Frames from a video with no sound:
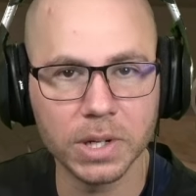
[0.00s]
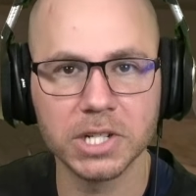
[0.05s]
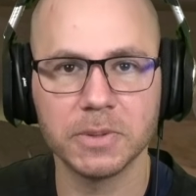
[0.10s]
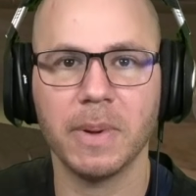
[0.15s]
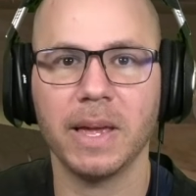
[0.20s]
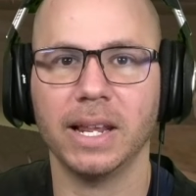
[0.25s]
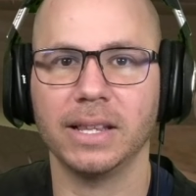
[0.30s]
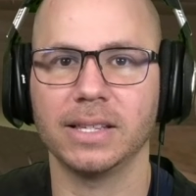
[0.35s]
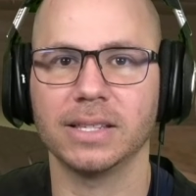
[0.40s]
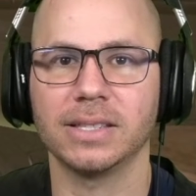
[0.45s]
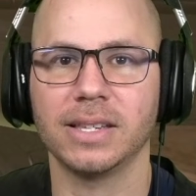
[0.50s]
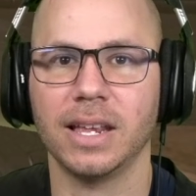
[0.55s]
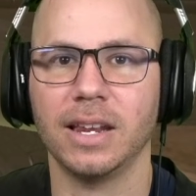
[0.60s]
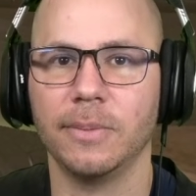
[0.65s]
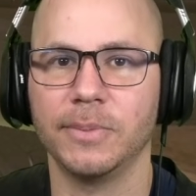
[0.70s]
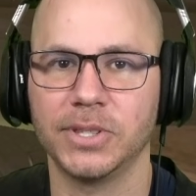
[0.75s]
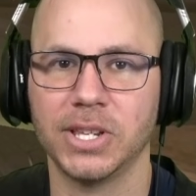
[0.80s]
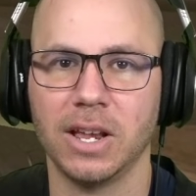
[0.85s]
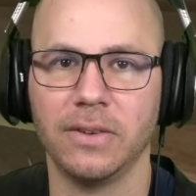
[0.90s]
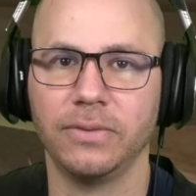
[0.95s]
made it to stadium
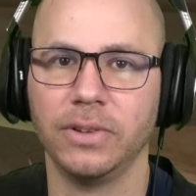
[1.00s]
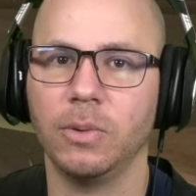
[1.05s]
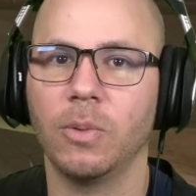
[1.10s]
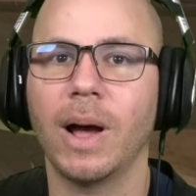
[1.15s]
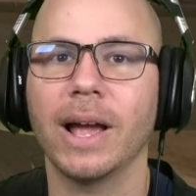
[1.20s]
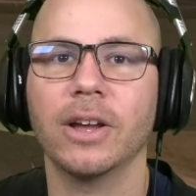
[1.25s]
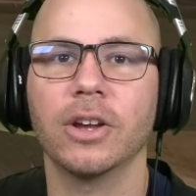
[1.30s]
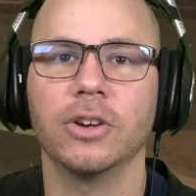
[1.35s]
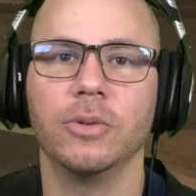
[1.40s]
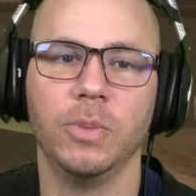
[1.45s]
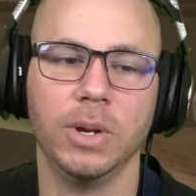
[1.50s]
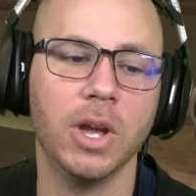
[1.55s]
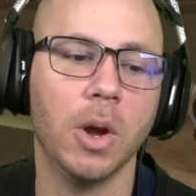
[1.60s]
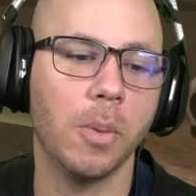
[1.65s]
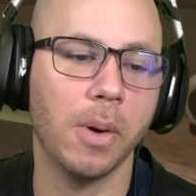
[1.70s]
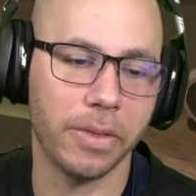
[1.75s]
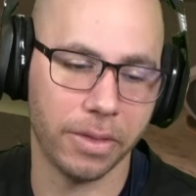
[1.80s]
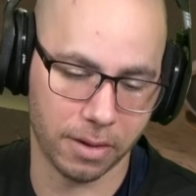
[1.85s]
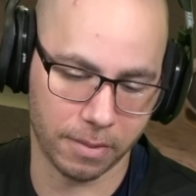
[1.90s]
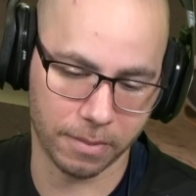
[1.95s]
safely. Why couldn't we go
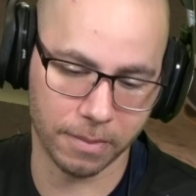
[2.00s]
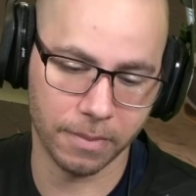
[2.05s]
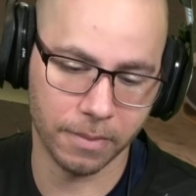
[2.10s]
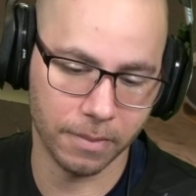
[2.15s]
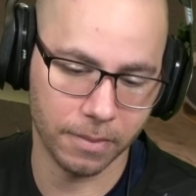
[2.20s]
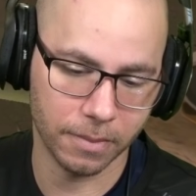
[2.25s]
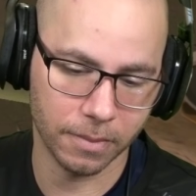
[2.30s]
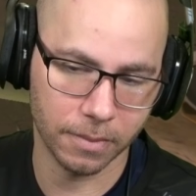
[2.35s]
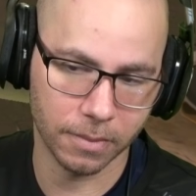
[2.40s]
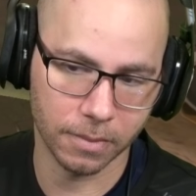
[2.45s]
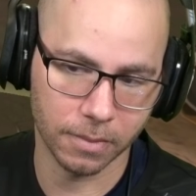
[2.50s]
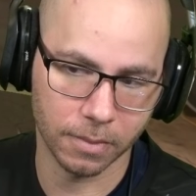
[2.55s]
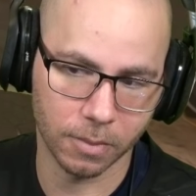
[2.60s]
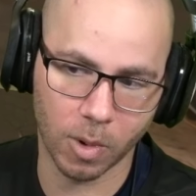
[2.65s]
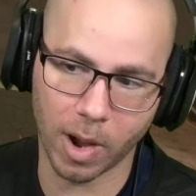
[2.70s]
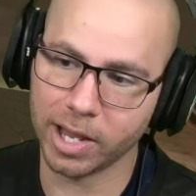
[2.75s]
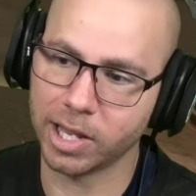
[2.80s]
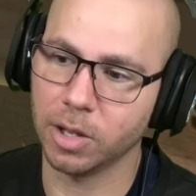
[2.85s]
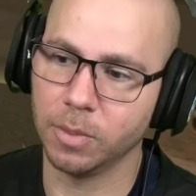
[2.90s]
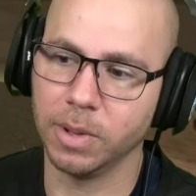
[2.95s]
with him?
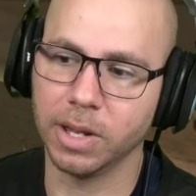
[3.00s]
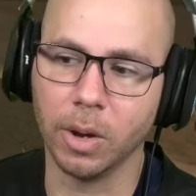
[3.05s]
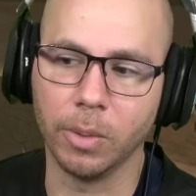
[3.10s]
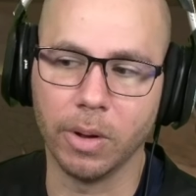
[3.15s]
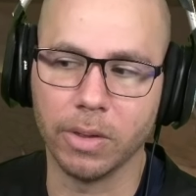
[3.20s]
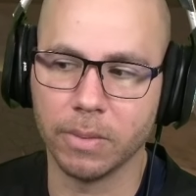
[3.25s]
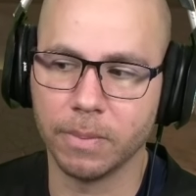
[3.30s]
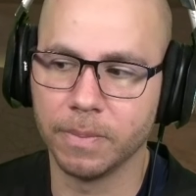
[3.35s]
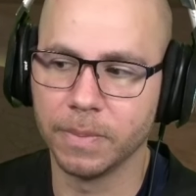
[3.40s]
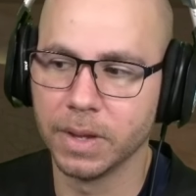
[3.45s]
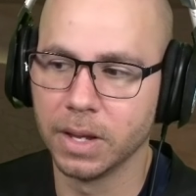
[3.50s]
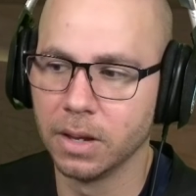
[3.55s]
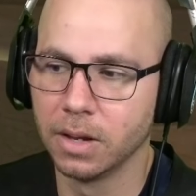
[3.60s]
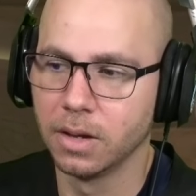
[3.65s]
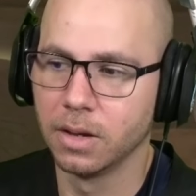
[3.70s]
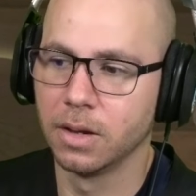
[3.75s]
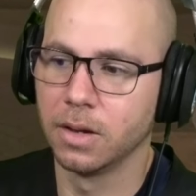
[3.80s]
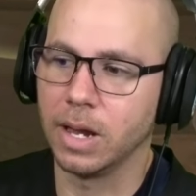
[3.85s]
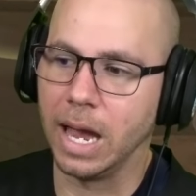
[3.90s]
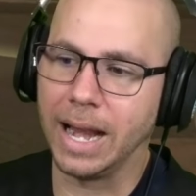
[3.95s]
Why couldn't we go with him?
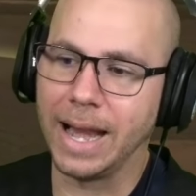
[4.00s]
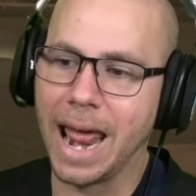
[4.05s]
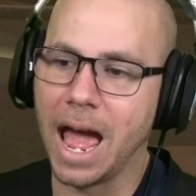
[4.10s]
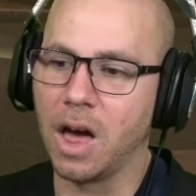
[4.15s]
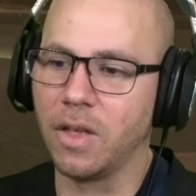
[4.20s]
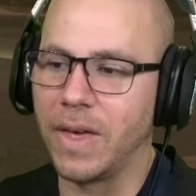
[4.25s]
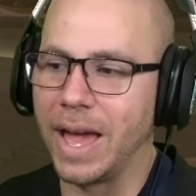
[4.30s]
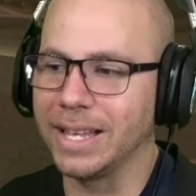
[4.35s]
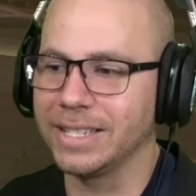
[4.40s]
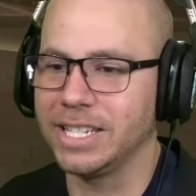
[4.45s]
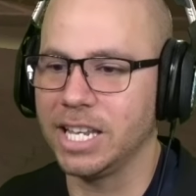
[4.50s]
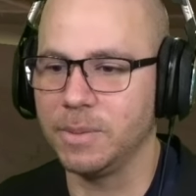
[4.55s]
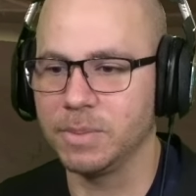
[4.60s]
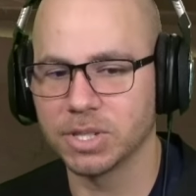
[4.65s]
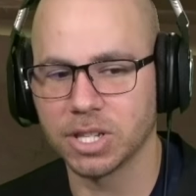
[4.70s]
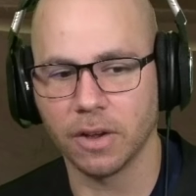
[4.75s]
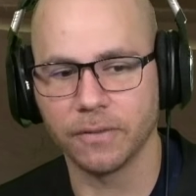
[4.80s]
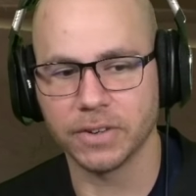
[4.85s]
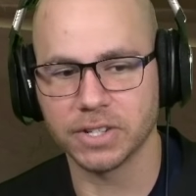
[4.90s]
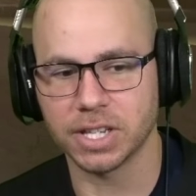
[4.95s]
And now that team
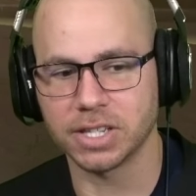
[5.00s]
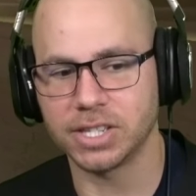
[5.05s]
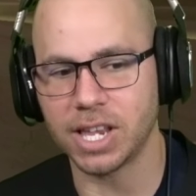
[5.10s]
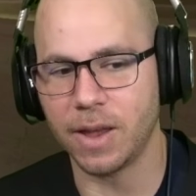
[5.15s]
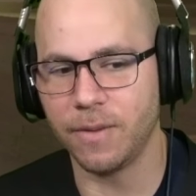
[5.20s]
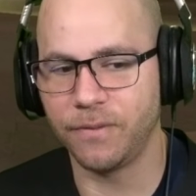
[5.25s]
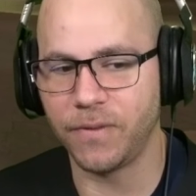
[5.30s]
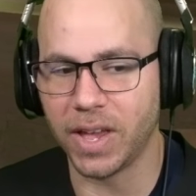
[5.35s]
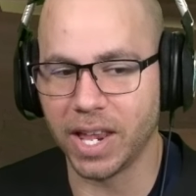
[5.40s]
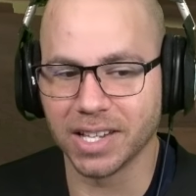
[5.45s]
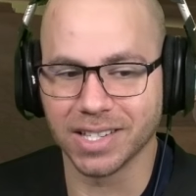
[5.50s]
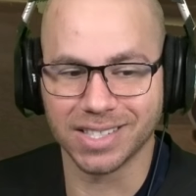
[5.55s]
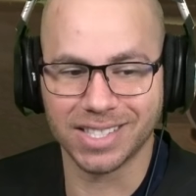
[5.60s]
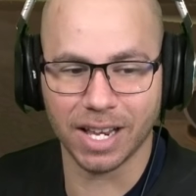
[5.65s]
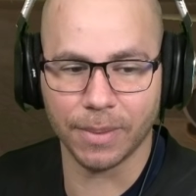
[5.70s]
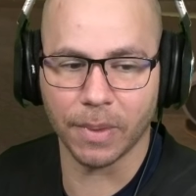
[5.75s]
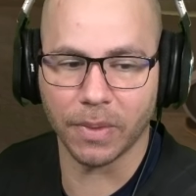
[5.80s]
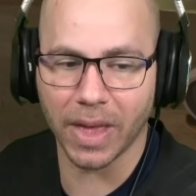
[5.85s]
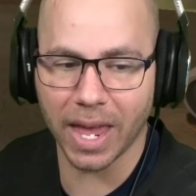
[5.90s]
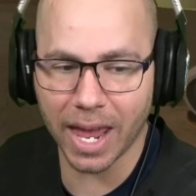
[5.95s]
suffers the same fate as the team
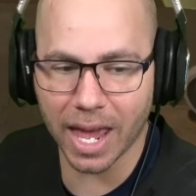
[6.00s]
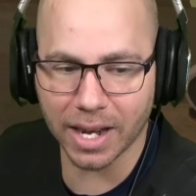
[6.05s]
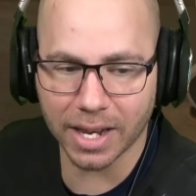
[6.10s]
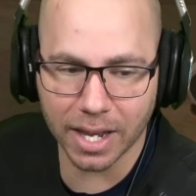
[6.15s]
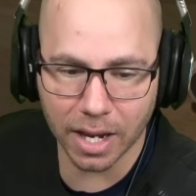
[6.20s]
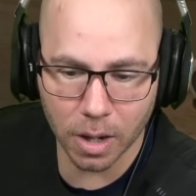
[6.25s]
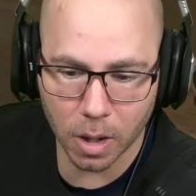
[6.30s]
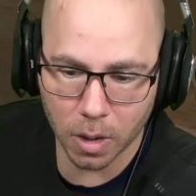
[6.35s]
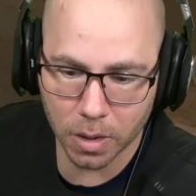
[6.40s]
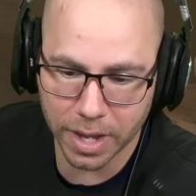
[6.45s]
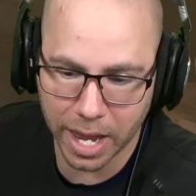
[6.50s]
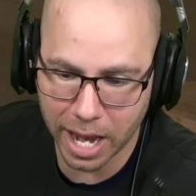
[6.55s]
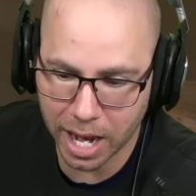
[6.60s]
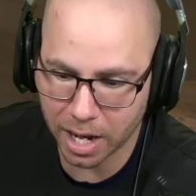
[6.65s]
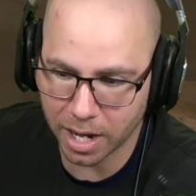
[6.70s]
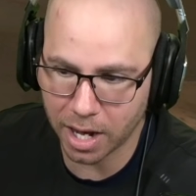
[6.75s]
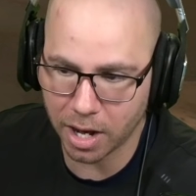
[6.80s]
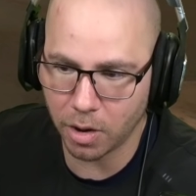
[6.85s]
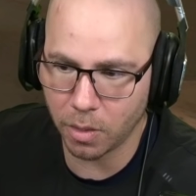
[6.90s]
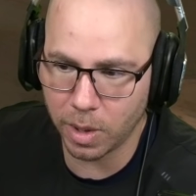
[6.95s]
that they had killed.
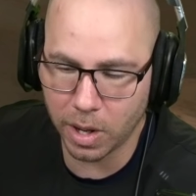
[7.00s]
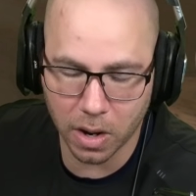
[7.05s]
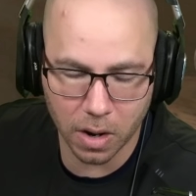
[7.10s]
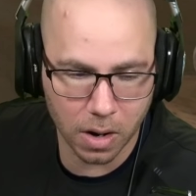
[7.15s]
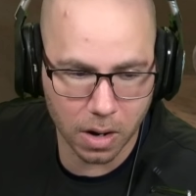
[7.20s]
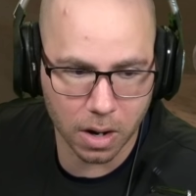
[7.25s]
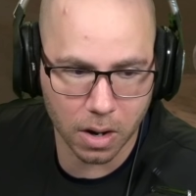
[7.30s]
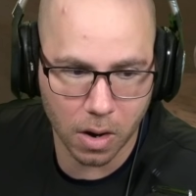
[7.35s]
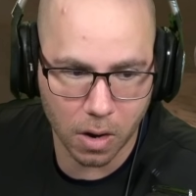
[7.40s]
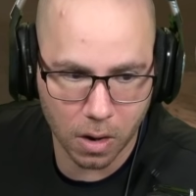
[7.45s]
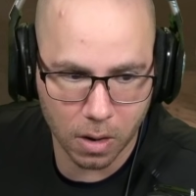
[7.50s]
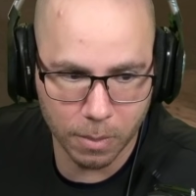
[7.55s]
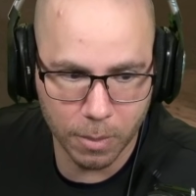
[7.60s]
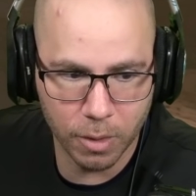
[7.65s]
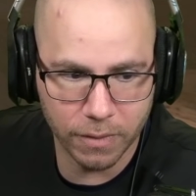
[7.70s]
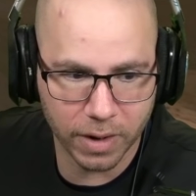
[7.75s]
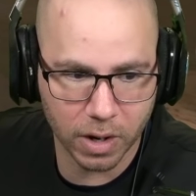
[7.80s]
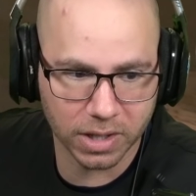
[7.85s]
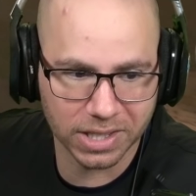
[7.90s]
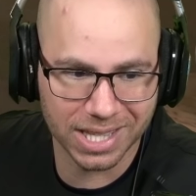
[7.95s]
And here we are all
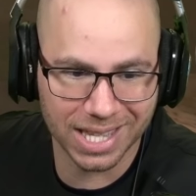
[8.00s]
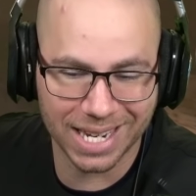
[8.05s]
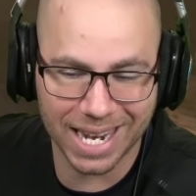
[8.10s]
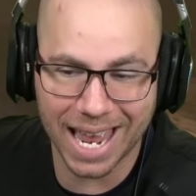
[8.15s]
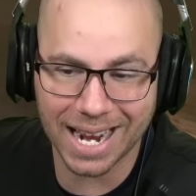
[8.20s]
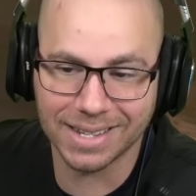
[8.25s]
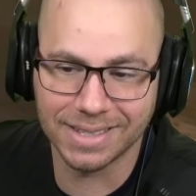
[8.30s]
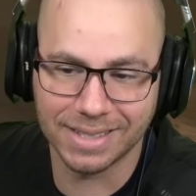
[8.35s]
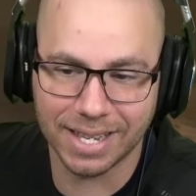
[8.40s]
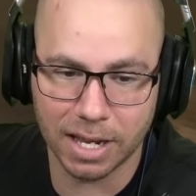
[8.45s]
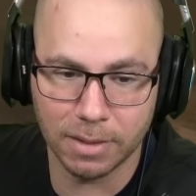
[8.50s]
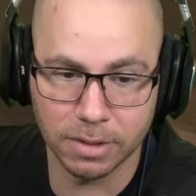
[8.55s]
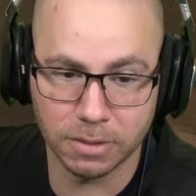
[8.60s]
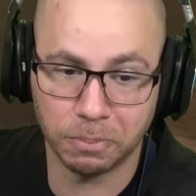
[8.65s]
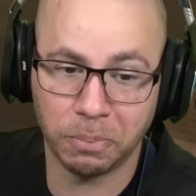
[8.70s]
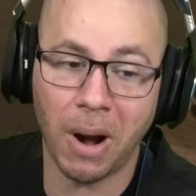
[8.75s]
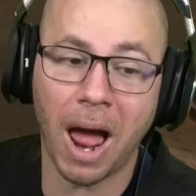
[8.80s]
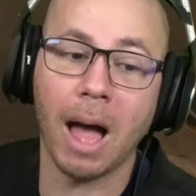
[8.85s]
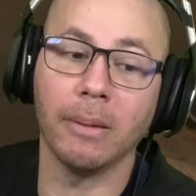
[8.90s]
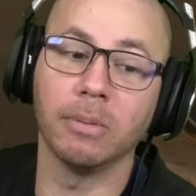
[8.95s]
moving on to the next team. Is
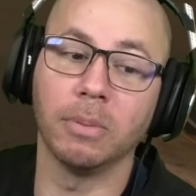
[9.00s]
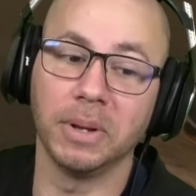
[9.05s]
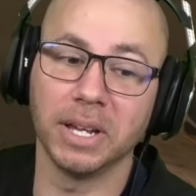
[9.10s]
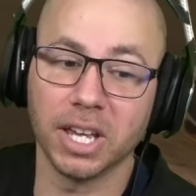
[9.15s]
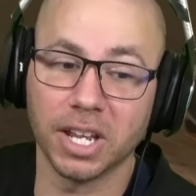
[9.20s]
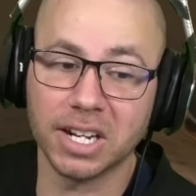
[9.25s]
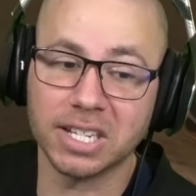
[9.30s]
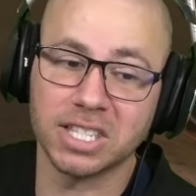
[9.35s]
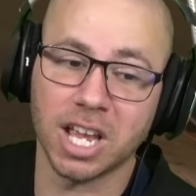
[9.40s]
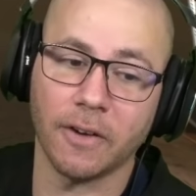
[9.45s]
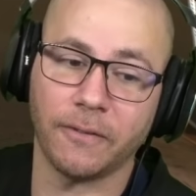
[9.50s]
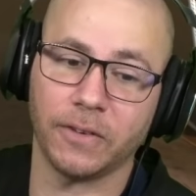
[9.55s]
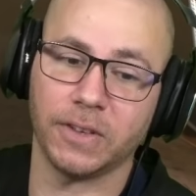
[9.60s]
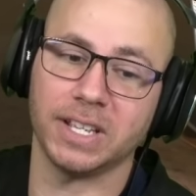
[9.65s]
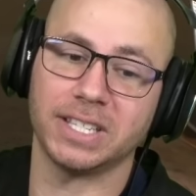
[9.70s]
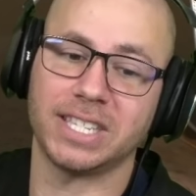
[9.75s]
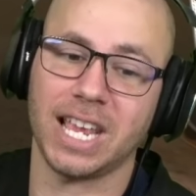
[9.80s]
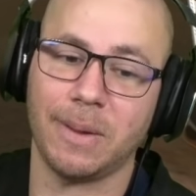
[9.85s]
probably going to suffer the same